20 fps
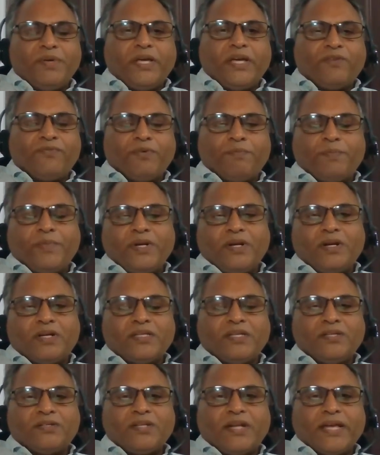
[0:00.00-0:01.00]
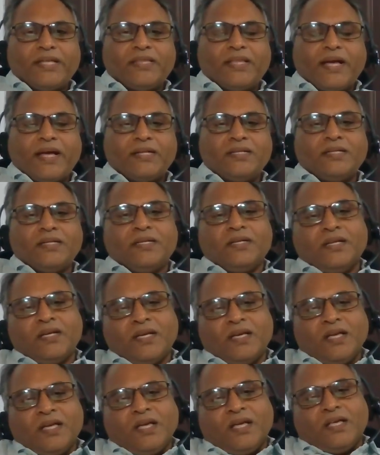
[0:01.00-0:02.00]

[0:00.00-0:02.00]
maybe equipment or things like that.